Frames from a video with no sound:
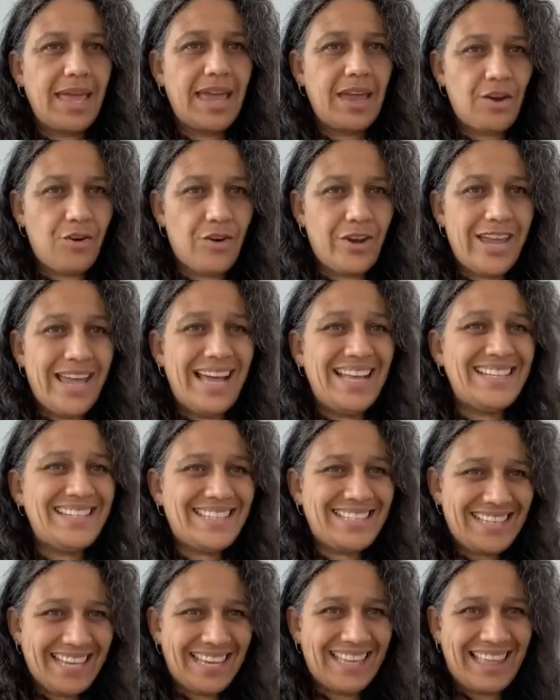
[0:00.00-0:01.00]
area
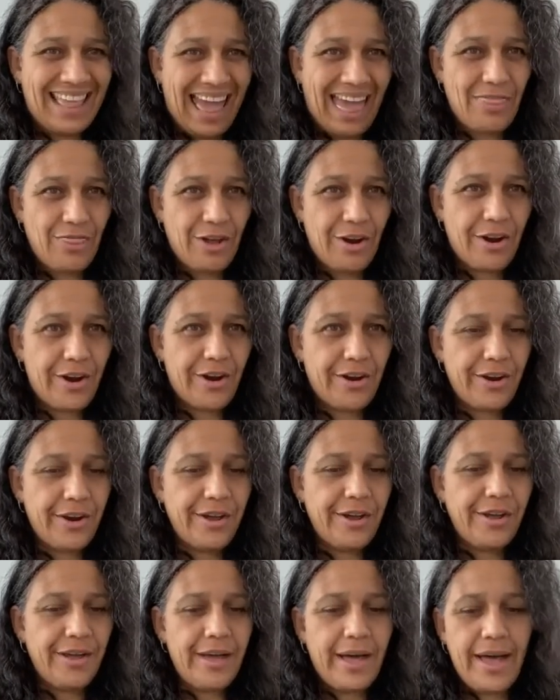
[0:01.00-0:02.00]
together.
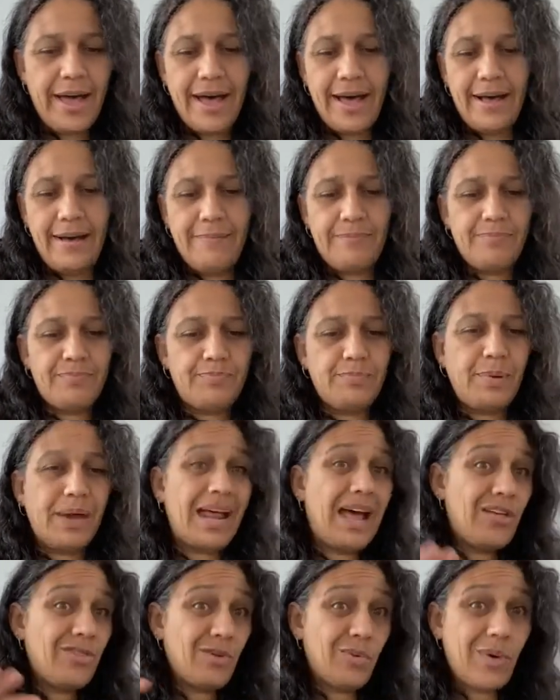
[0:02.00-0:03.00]
But
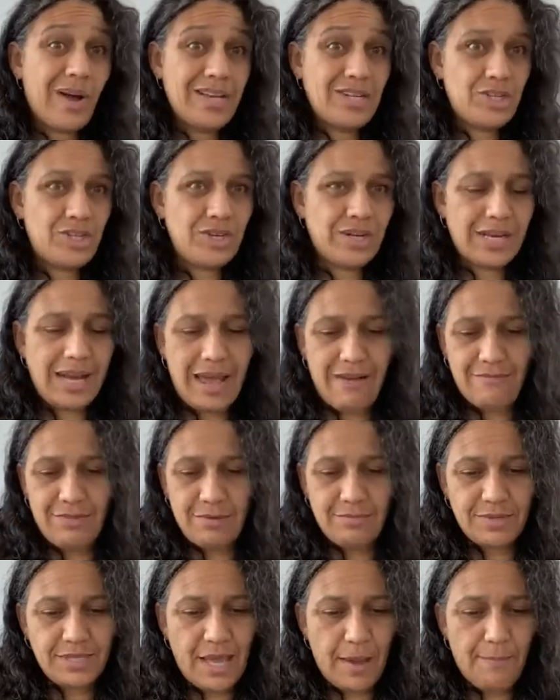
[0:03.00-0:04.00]
otherwise you could have
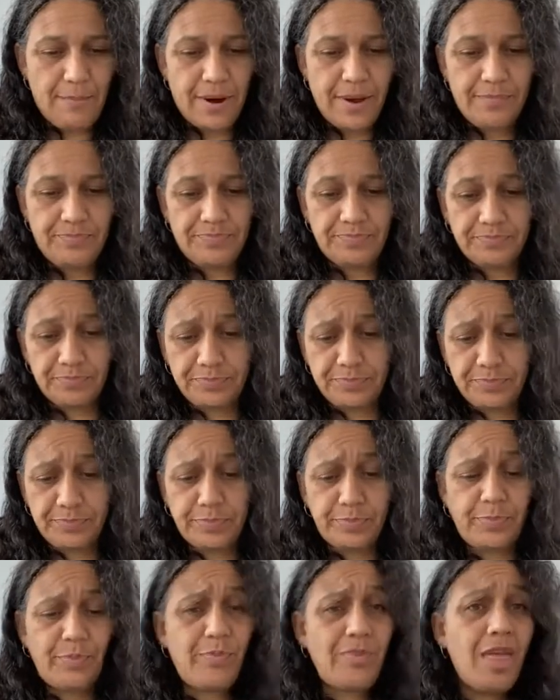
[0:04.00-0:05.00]
them separate.
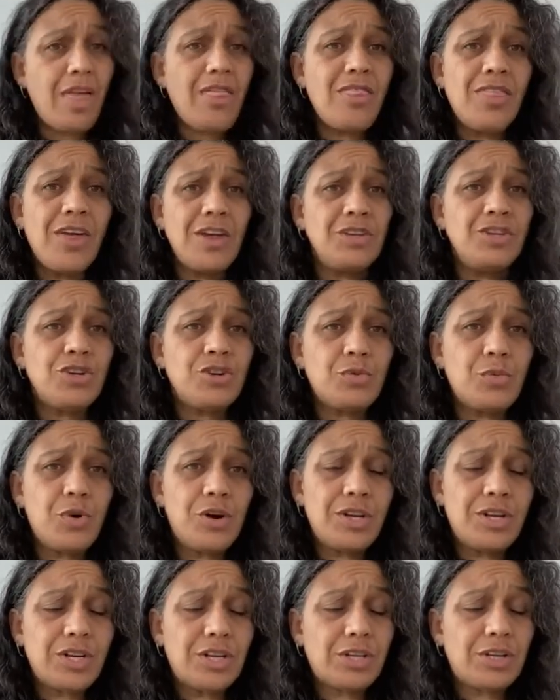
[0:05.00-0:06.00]
And then you
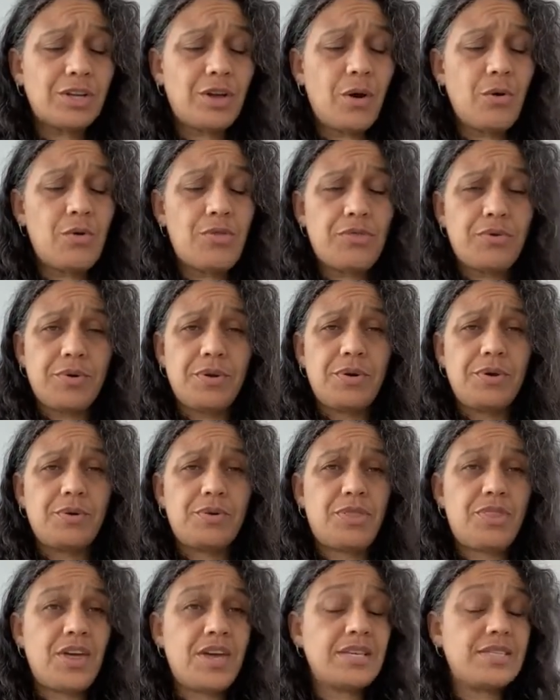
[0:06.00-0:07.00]
want to go
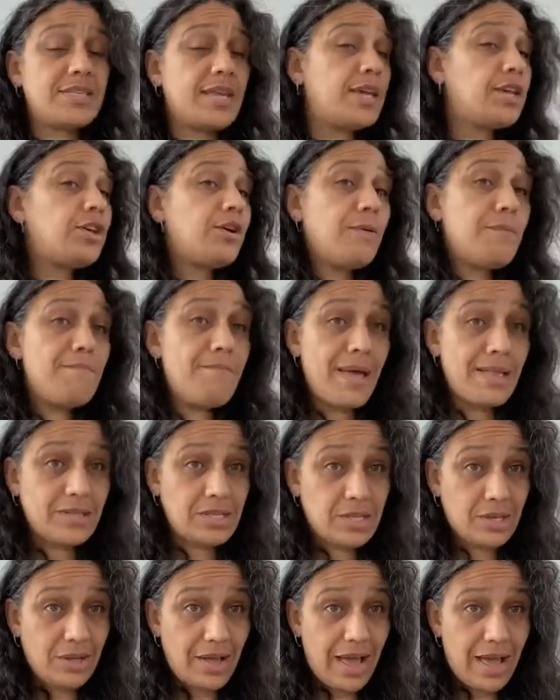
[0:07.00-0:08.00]
through things like your
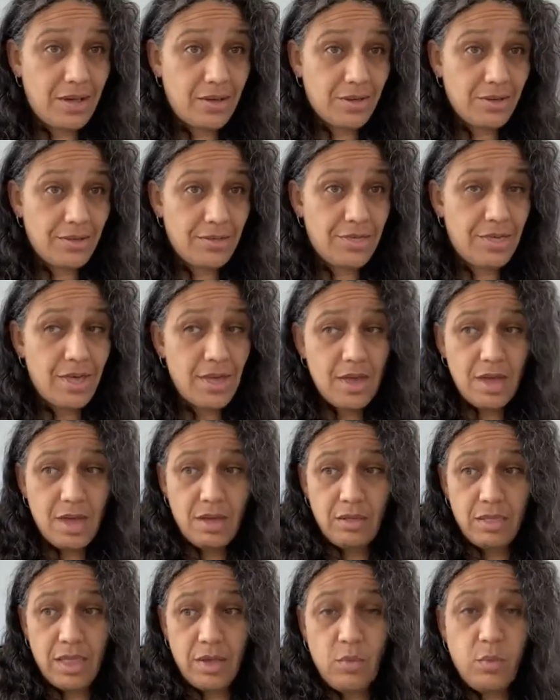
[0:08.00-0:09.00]
mental health.
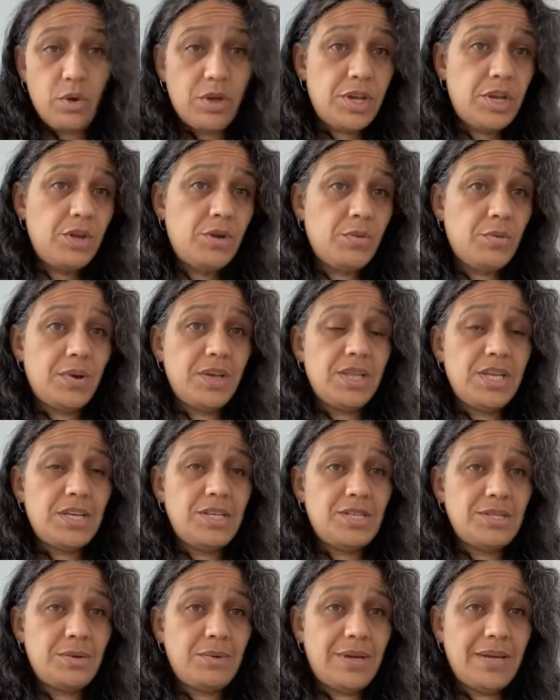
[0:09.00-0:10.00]
Like, what are you really
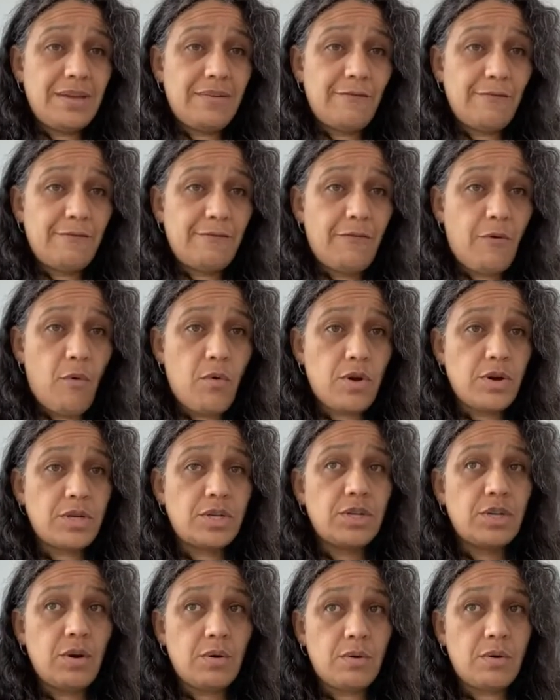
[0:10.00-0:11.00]
doing for
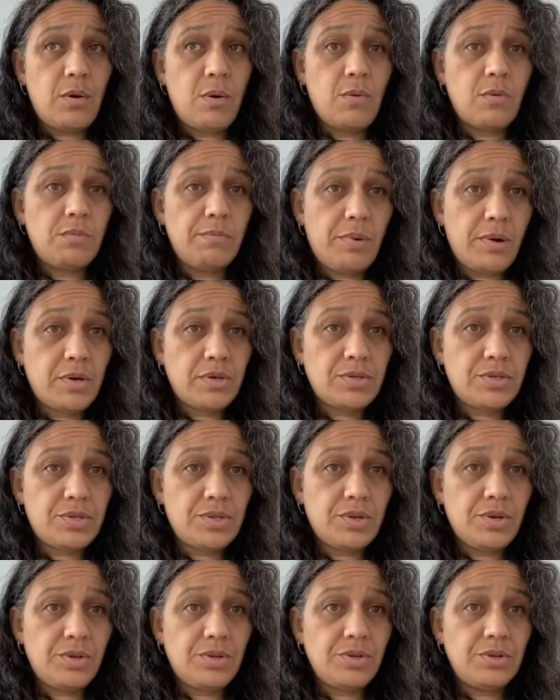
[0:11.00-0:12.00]
your own
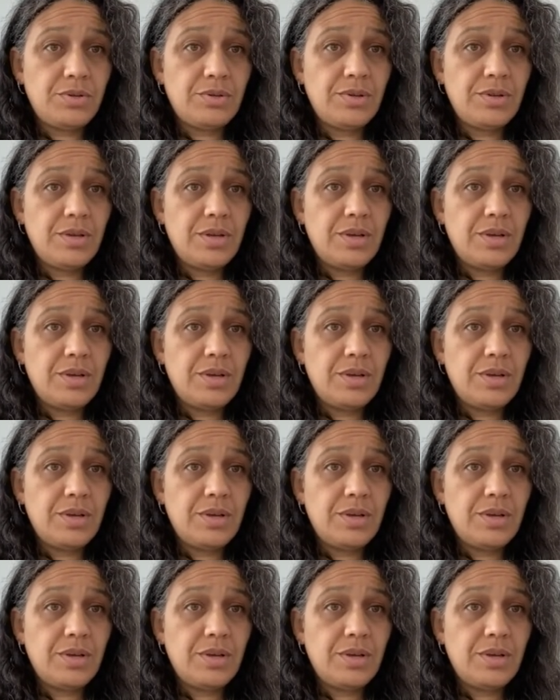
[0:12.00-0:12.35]
personal